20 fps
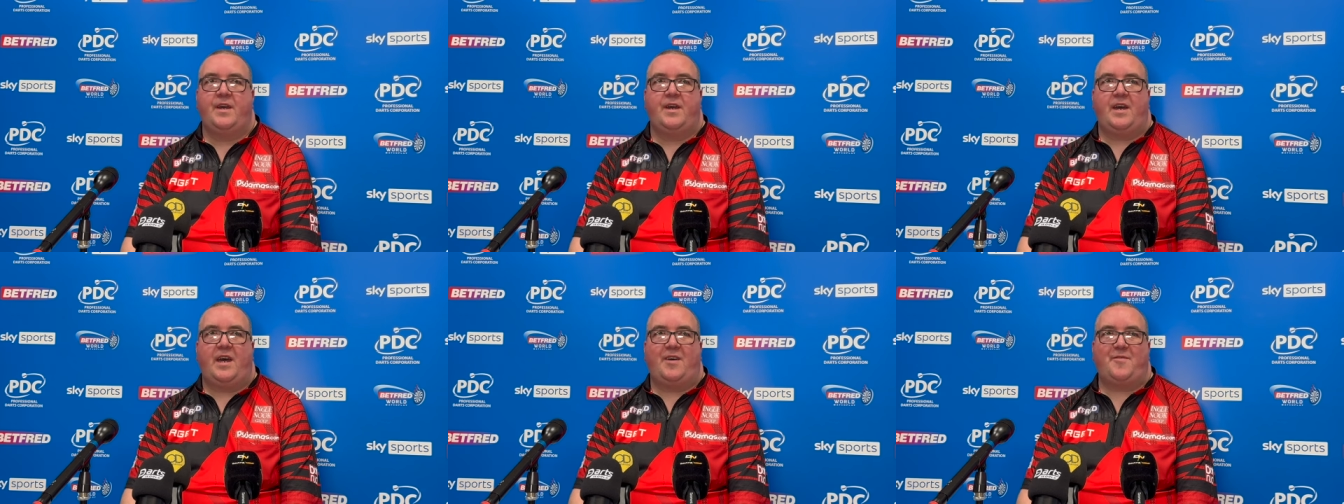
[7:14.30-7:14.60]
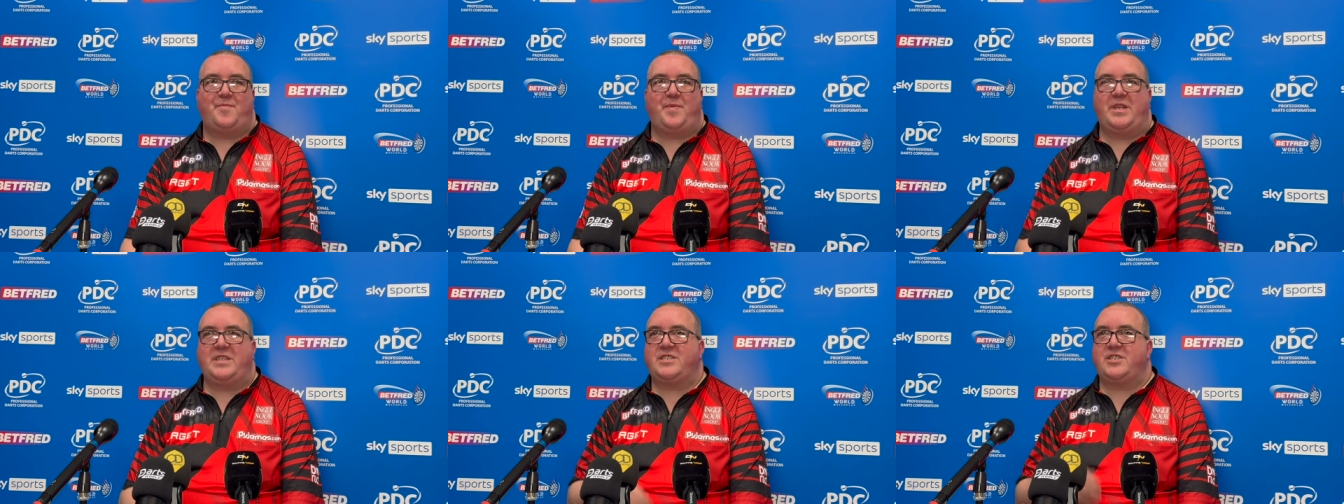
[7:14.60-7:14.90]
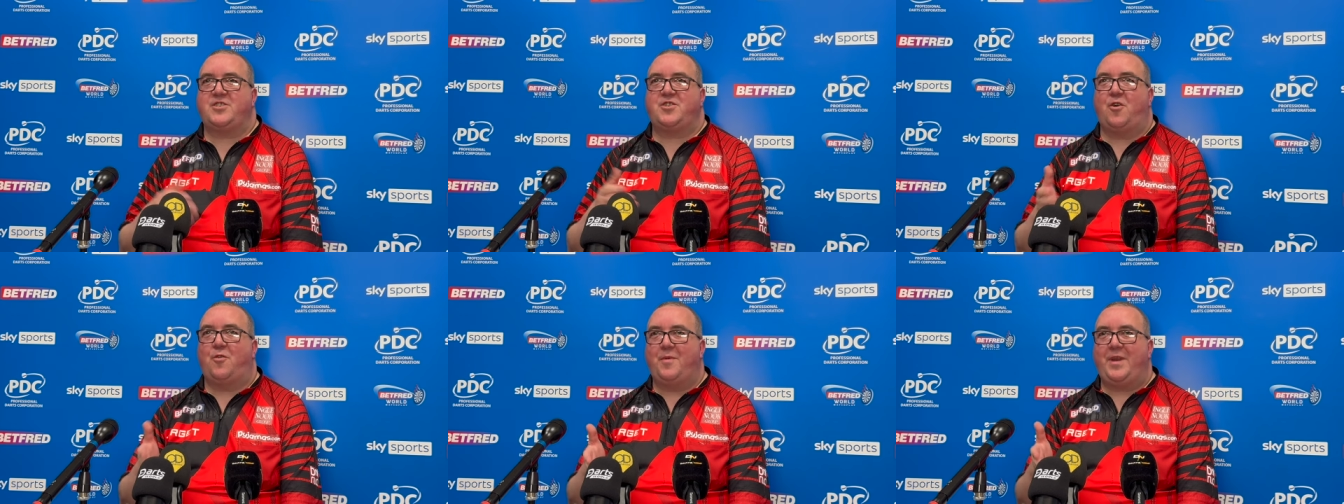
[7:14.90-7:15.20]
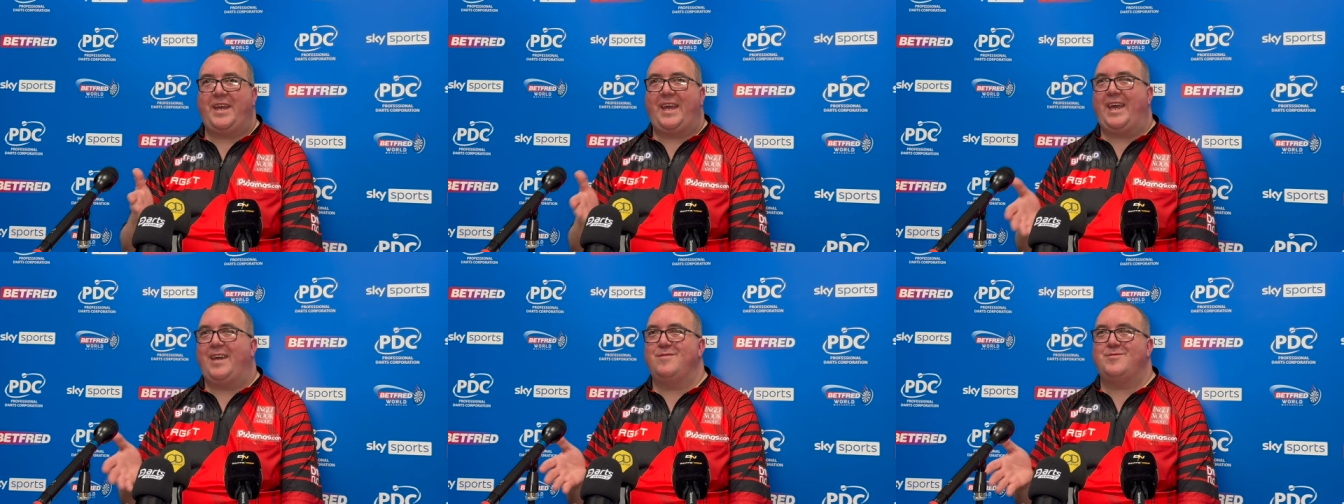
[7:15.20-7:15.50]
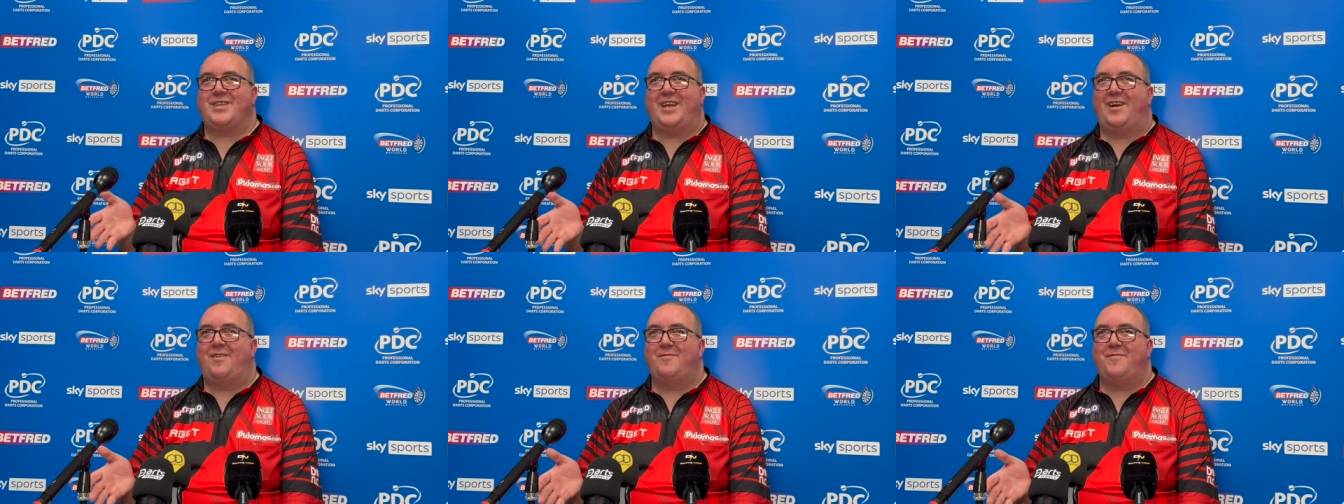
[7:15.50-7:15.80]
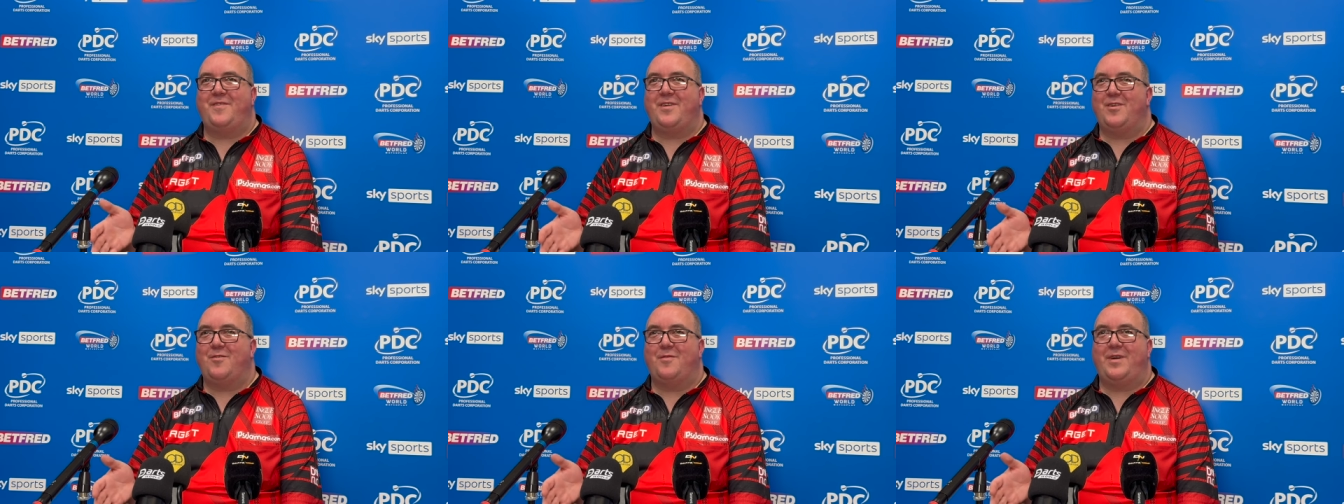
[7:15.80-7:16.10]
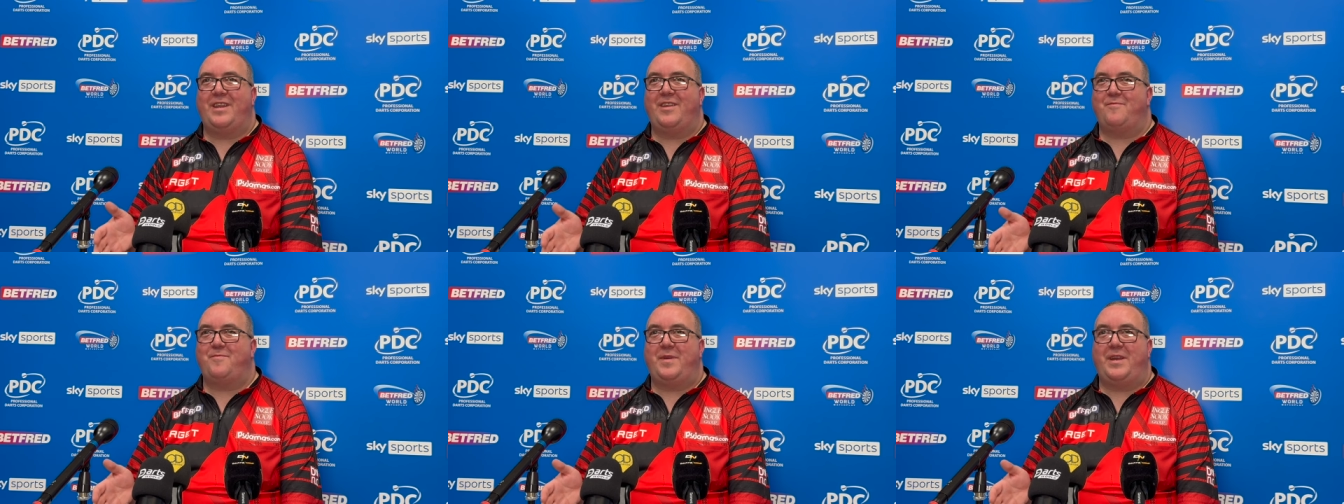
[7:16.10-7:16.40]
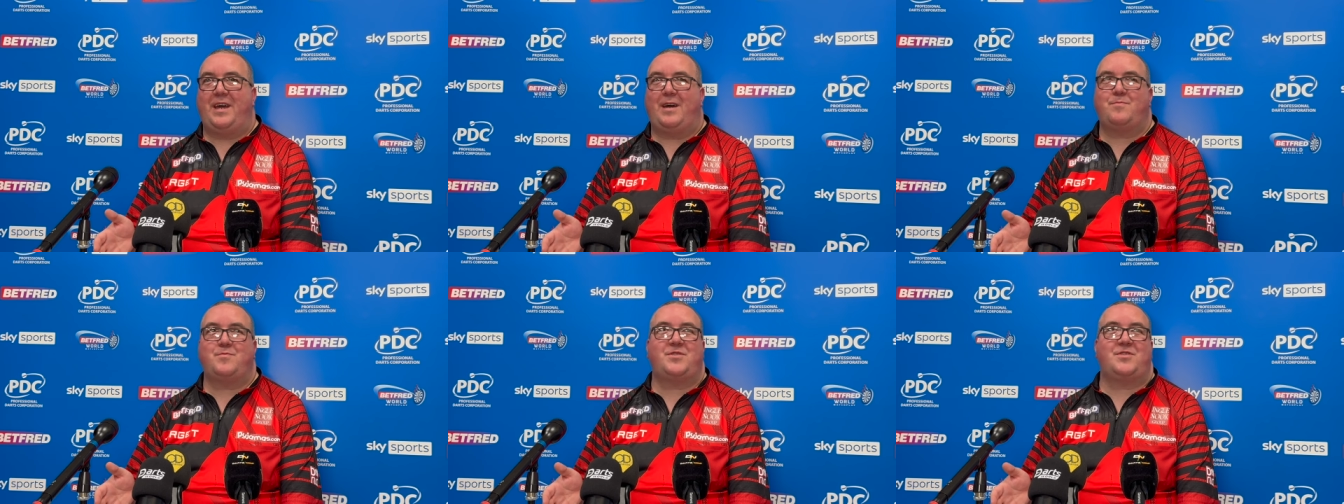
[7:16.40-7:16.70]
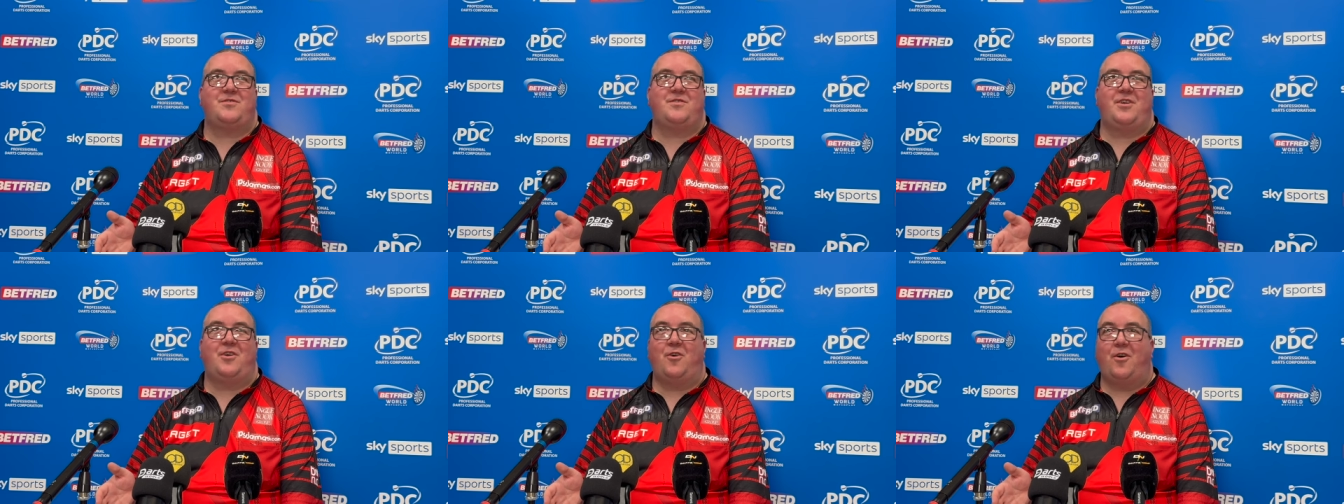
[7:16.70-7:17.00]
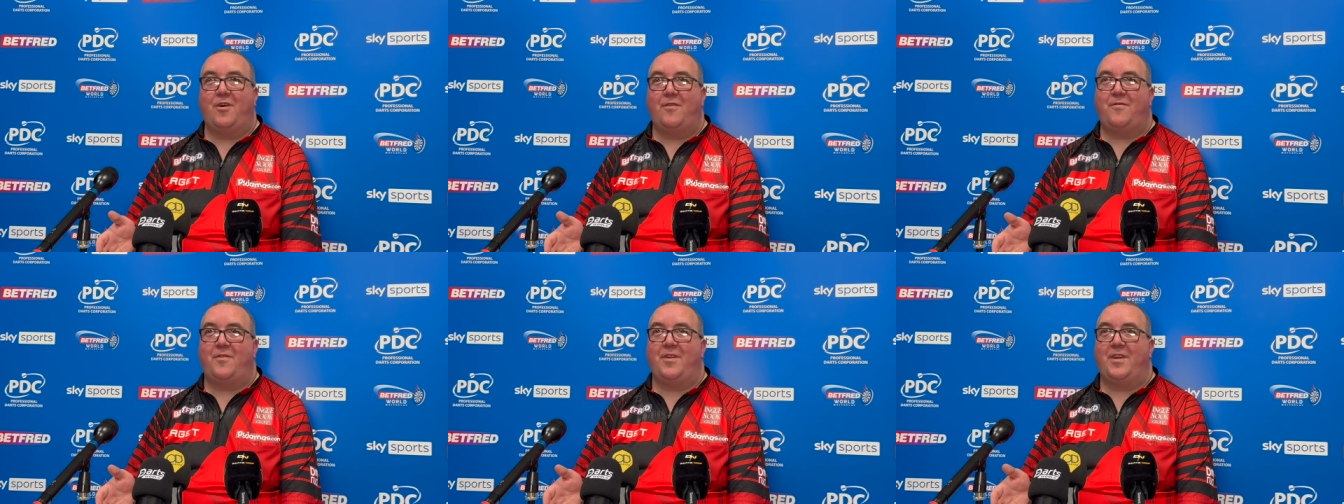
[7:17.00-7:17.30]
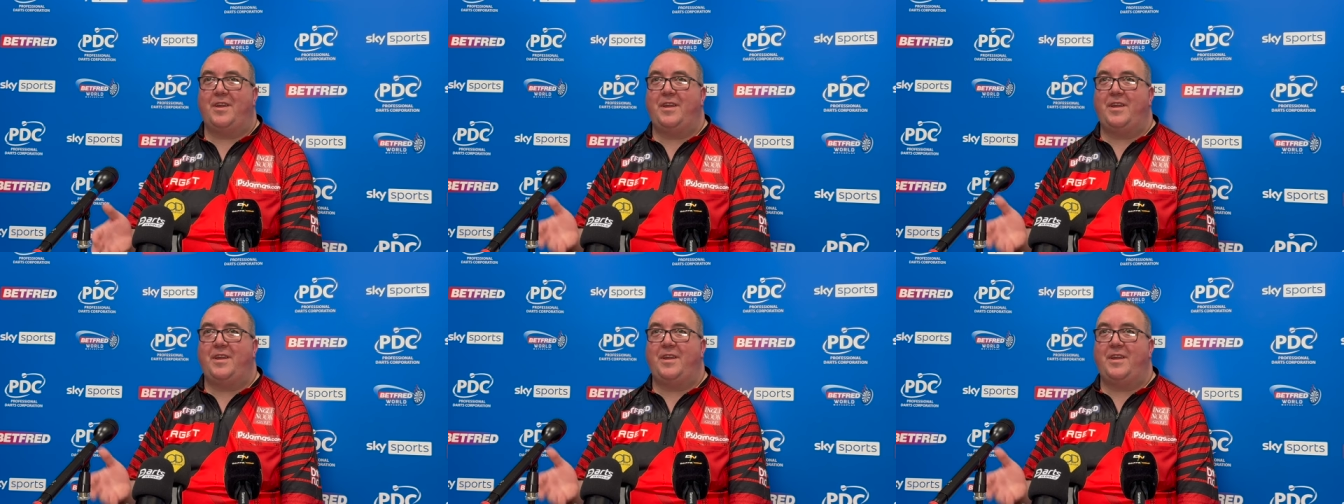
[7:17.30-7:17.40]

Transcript: I've been to so many games at Anfield where they've been absolutely awful,